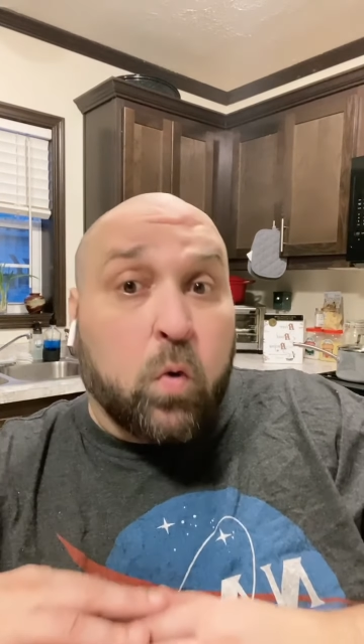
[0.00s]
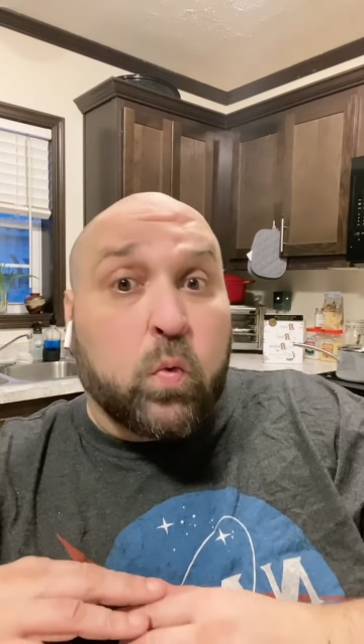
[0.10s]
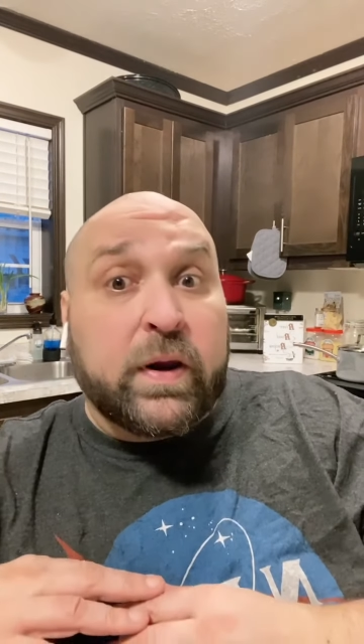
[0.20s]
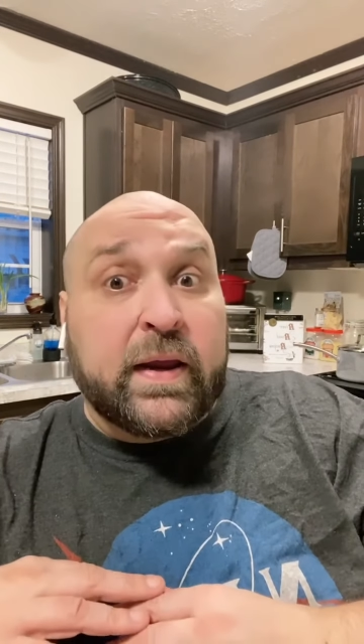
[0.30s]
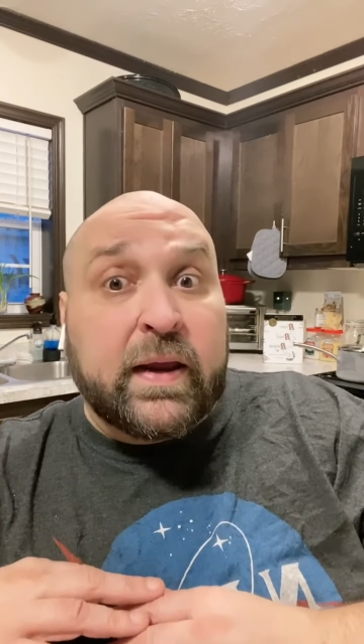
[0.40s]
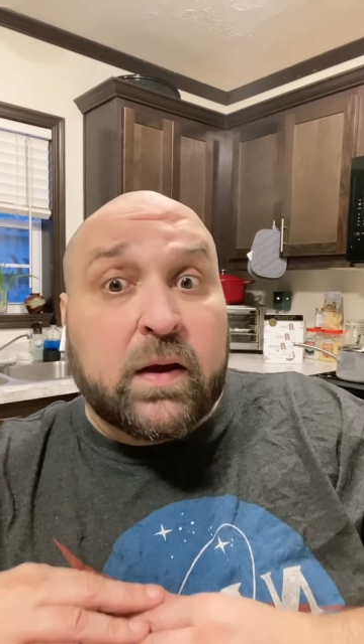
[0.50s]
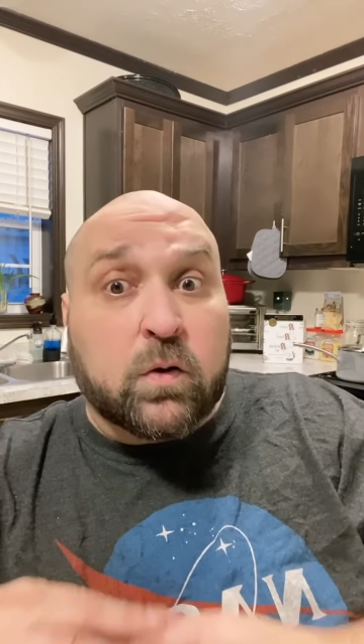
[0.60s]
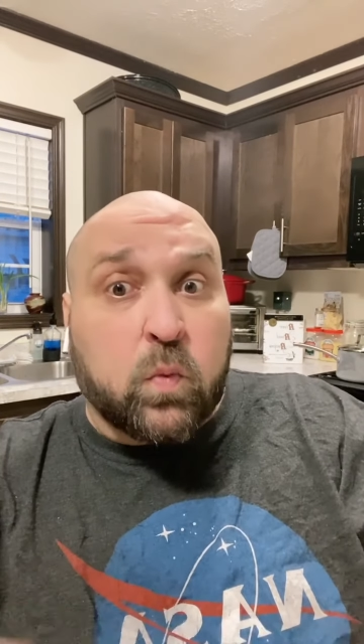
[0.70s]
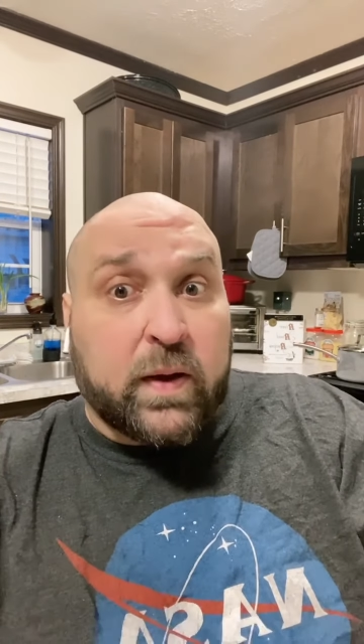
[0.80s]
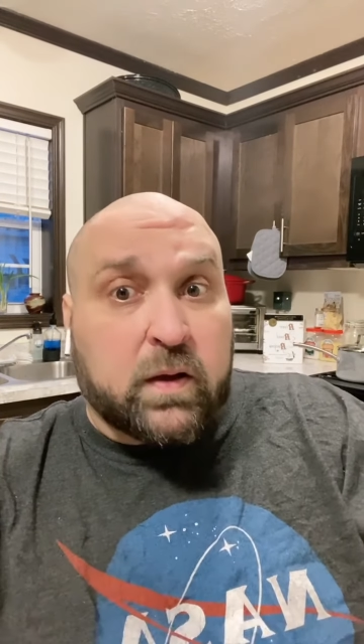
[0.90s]
Real
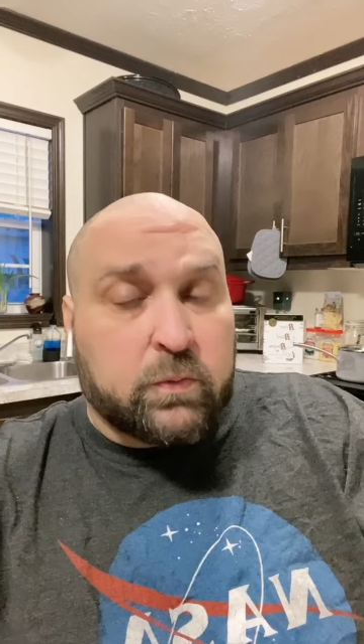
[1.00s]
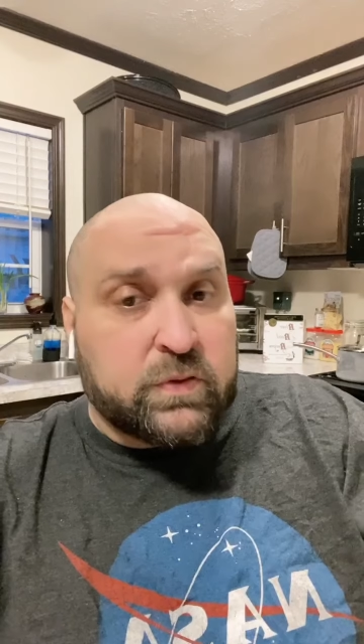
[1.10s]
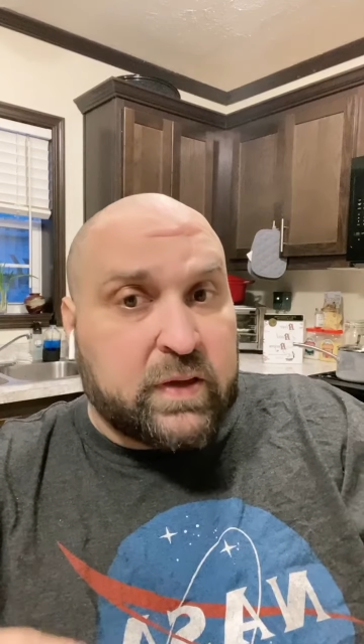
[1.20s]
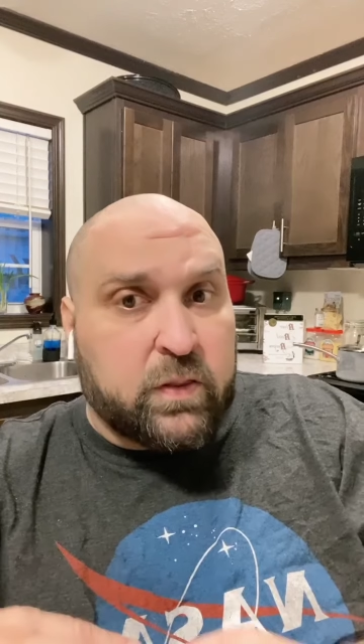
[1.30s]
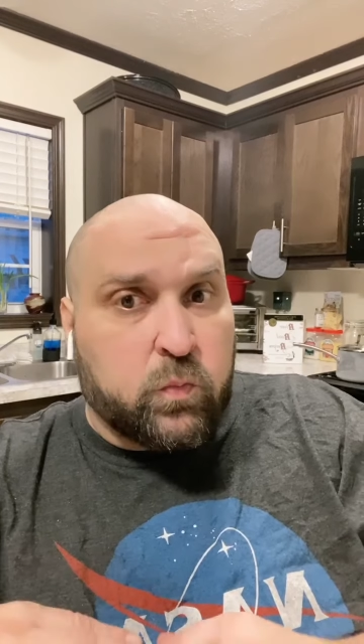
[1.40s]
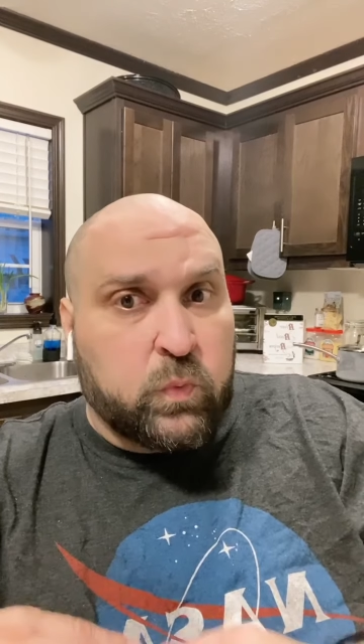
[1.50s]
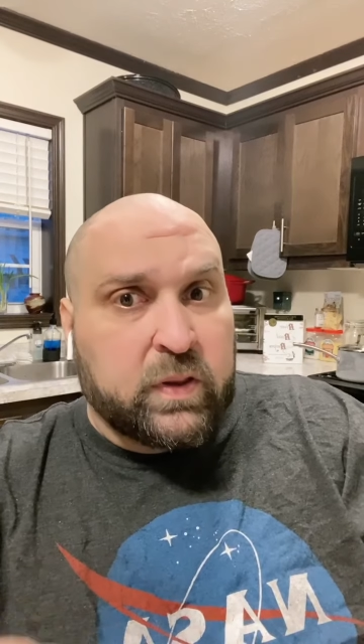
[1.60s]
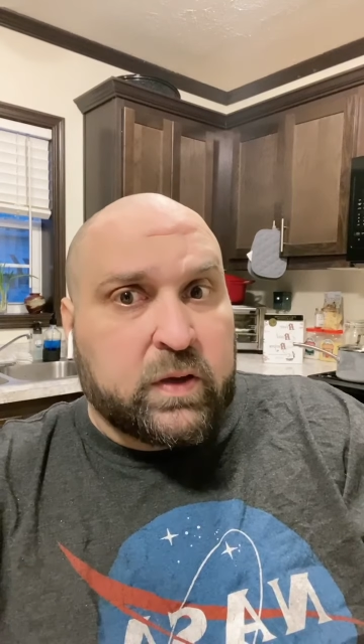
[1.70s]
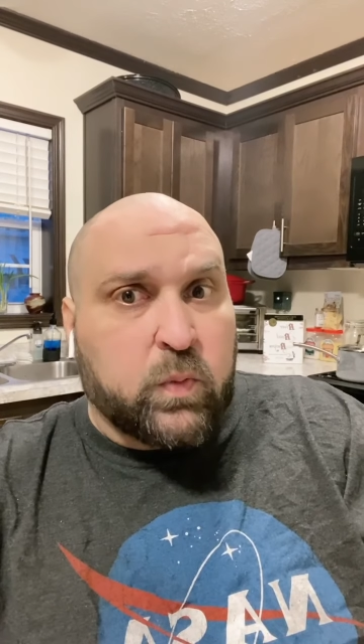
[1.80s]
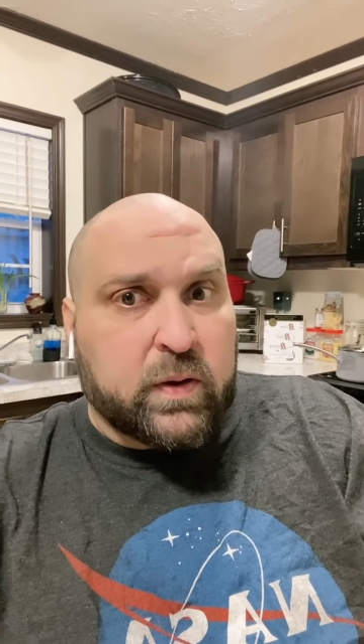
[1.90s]
quick, comes together
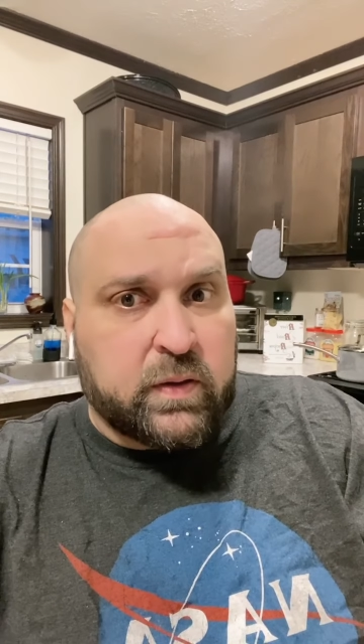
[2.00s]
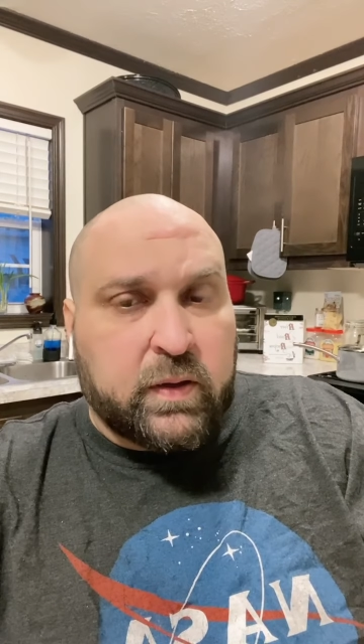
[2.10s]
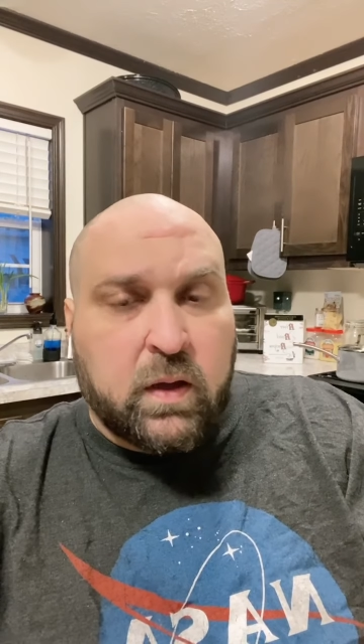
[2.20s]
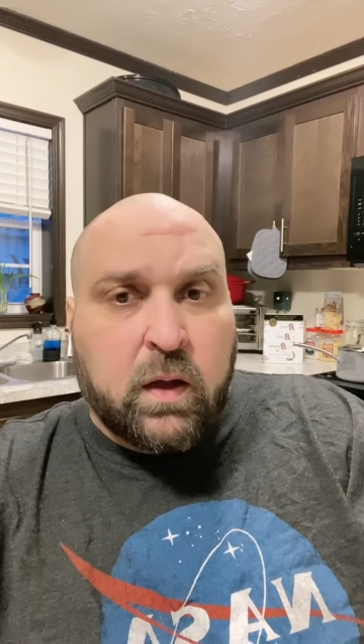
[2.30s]
really quickly.